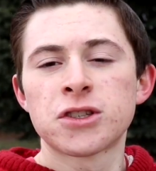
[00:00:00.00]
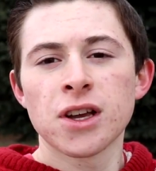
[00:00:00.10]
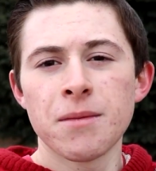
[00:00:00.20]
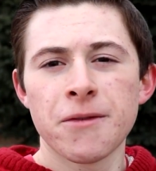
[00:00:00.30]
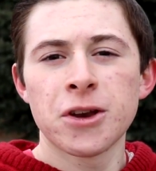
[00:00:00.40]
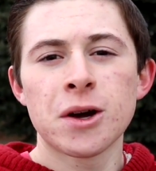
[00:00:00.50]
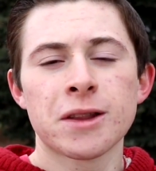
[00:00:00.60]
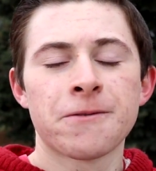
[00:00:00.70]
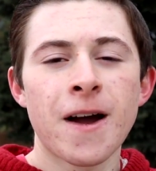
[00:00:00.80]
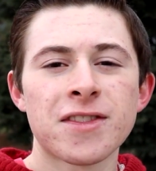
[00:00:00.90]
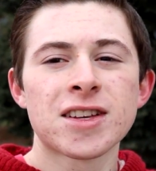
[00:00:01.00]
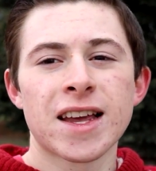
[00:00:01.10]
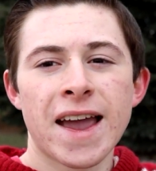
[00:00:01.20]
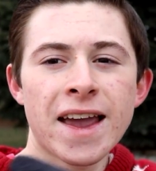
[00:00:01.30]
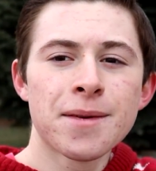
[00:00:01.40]
you saw my video on the 5 things I
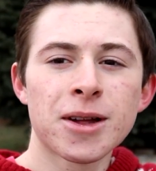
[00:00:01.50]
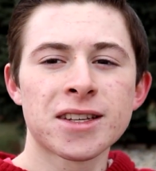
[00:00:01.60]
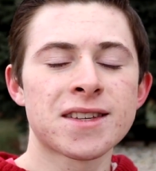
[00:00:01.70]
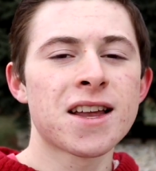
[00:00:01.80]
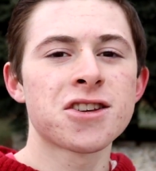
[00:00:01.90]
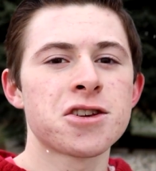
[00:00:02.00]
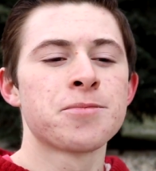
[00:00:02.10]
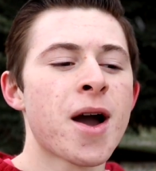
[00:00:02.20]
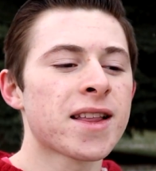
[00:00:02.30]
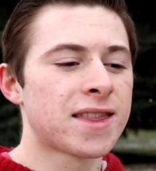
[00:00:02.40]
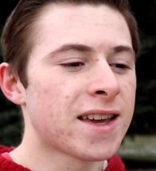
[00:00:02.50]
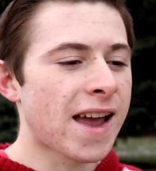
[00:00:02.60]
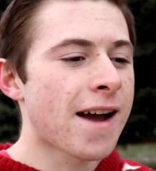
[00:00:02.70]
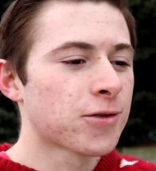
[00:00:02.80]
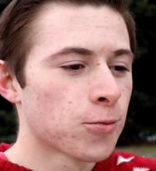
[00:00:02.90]
hate about this engine, you might
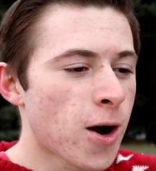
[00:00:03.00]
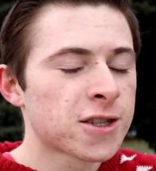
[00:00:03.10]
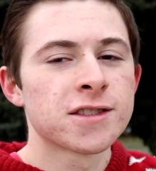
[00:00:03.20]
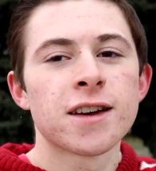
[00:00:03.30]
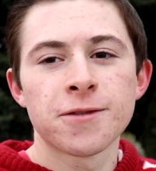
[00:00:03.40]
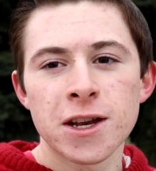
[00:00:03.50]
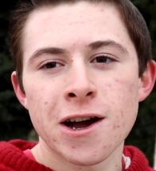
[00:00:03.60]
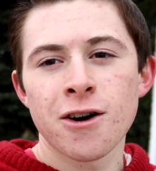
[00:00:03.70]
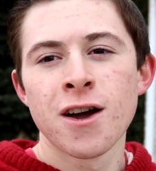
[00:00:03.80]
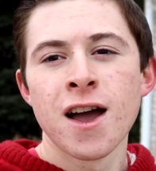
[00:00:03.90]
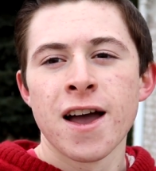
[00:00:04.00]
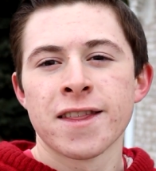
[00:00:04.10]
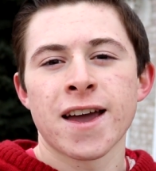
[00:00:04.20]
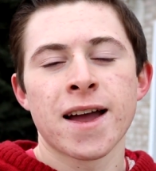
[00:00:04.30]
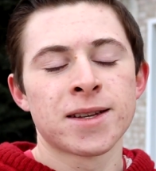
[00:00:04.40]
think after watching that video
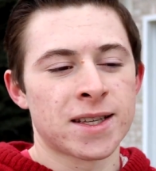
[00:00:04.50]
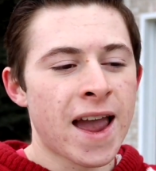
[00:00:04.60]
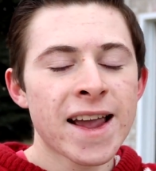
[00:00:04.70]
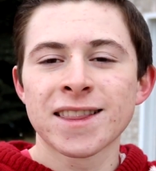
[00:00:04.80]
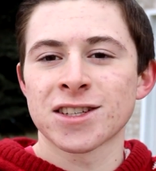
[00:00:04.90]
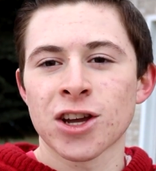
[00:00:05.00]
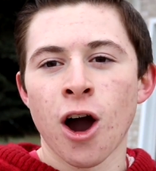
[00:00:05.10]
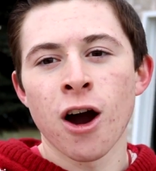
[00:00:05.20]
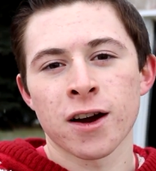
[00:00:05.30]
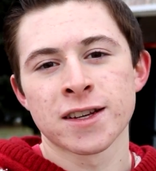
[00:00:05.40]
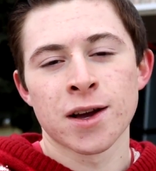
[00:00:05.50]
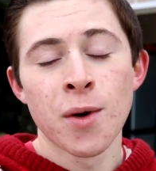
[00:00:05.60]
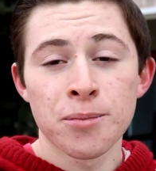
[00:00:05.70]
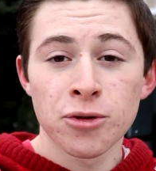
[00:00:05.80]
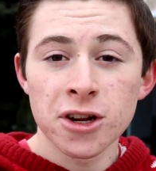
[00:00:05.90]
that I just hate this car, because I
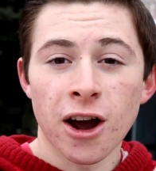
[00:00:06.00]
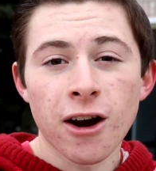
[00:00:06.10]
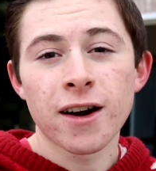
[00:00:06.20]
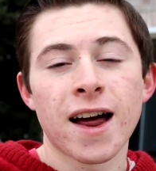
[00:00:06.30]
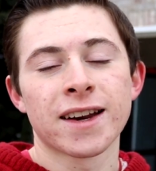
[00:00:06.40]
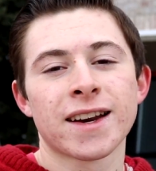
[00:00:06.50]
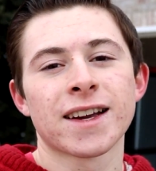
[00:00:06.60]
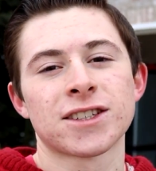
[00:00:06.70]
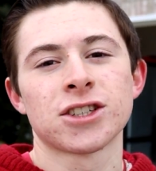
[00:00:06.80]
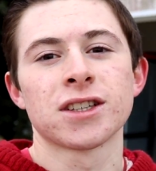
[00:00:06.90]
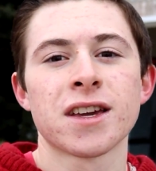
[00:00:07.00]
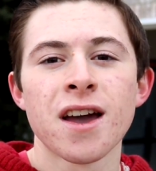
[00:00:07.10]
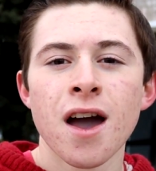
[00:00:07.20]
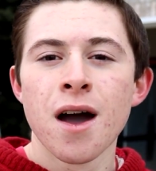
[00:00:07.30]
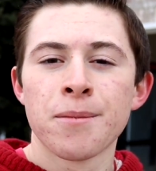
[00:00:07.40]
went pretty hard on it actually.
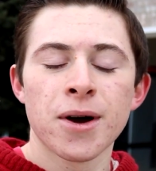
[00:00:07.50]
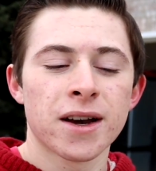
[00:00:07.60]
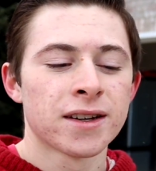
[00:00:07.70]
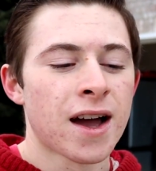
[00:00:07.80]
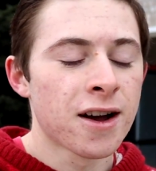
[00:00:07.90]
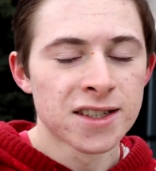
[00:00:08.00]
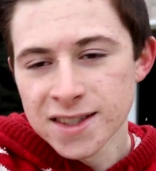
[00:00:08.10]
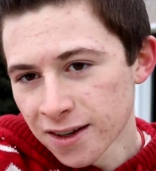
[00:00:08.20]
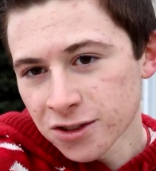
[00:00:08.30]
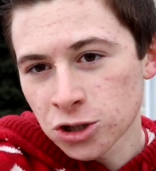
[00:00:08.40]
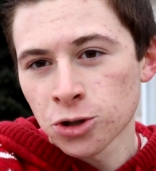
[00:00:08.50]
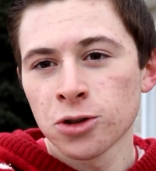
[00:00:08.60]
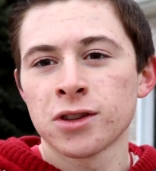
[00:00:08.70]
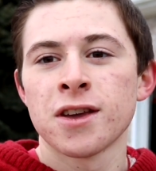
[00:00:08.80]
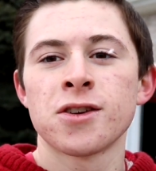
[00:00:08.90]
But I was just telling the
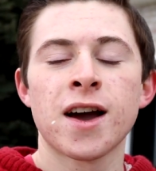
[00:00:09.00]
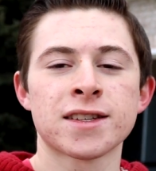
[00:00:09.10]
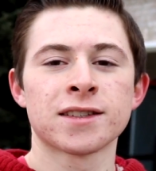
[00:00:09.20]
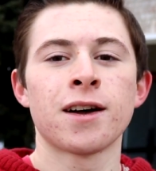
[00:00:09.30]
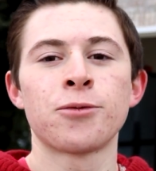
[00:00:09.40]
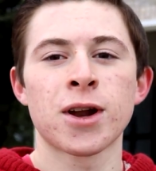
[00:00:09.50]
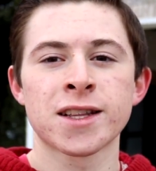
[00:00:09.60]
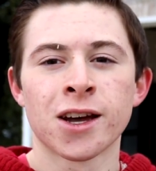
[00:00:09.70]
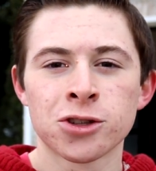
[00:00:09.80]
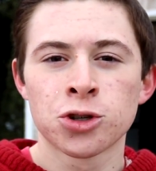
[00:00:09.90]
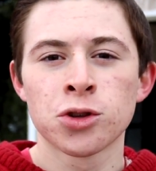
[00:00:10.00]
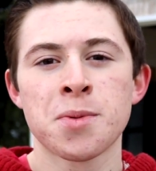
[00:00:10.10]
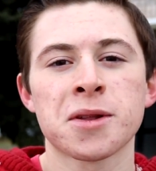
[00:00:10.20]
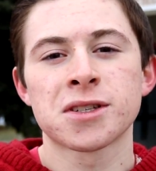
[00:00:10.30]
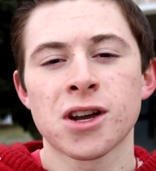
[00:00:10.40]
truth. You guys love when I tell the truth
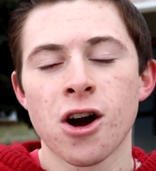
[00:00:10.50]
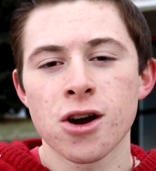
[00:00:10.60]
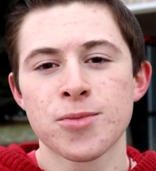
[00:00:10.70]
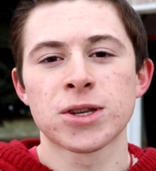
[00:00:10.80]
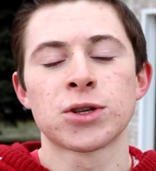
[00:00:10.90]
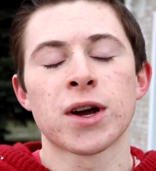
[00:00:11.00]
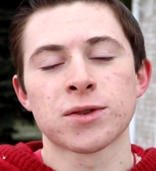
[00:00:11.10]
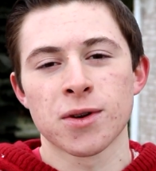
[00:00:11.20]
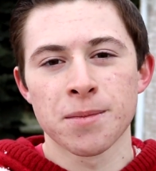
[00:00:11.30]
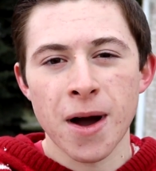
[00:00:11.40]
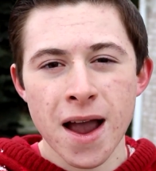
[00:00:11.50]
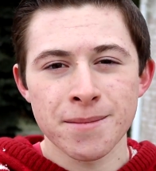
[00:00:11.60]
about this car because you guys want to buy it